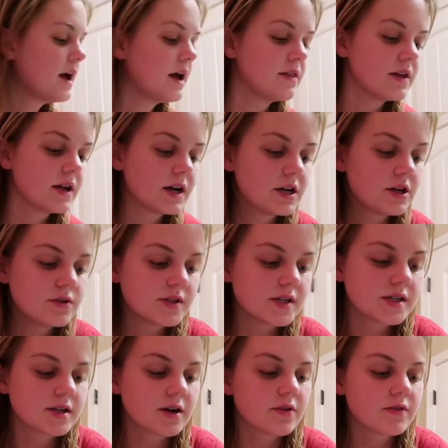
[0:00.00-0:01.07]
And then I use the
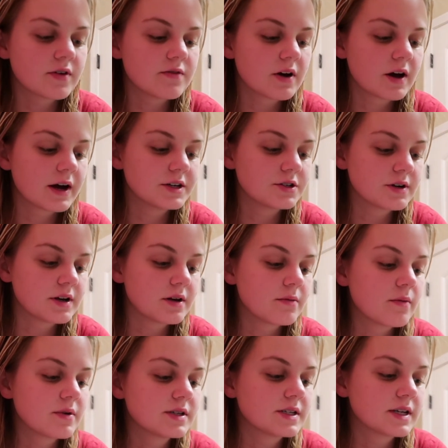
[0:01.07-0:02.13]
CeraVe
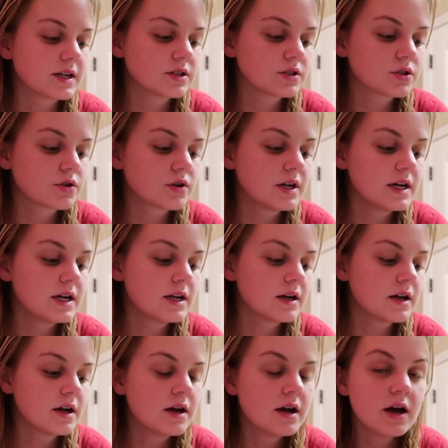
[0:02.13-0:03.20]
Hydrating Sunscreen
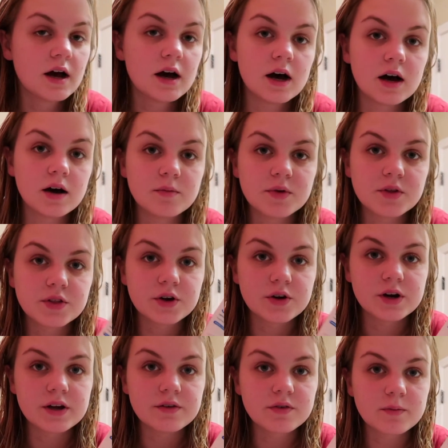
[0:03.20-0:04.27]
um,
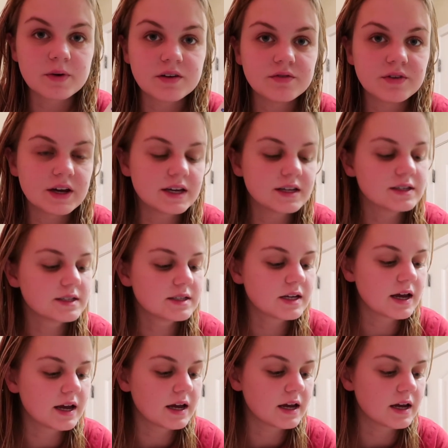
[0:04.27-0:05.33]
30 for my face,
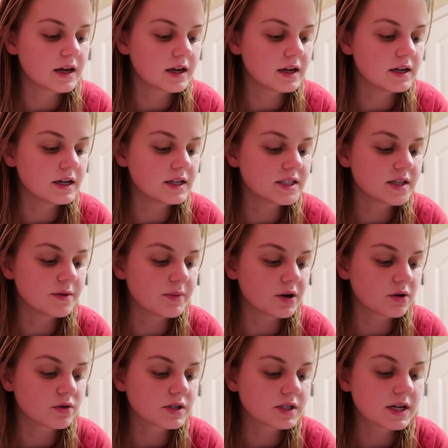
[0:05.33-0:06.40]
and it's the
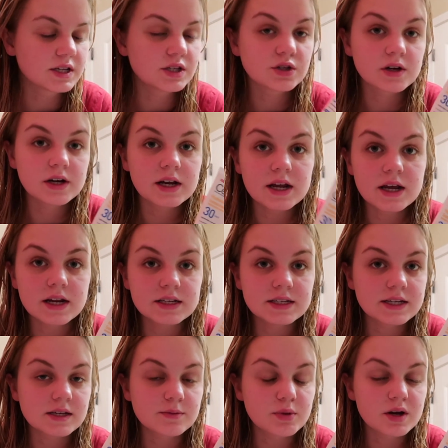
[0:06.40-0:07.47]
mineral sunscreen, and it
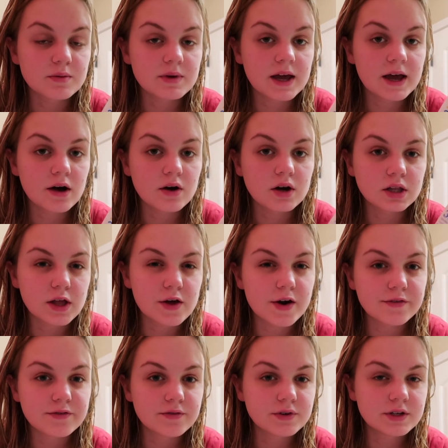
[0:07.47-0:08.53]
doesn't break me out. A lot
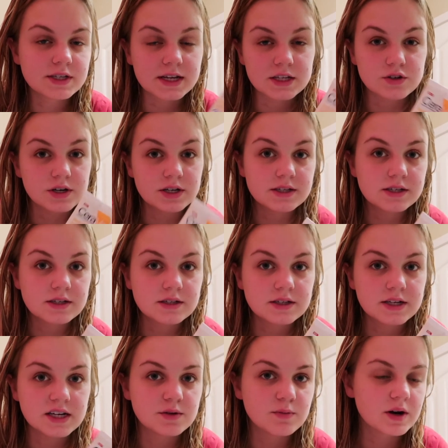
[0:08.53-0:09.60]
of sunscreens
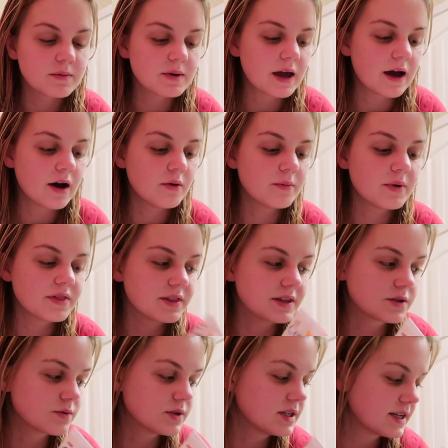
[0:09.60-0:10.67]
tend to break me out, but
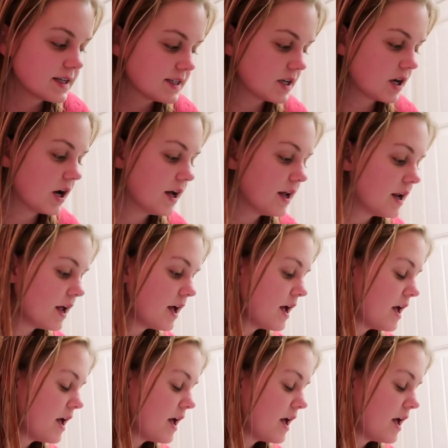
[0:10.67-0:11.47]
this one does not.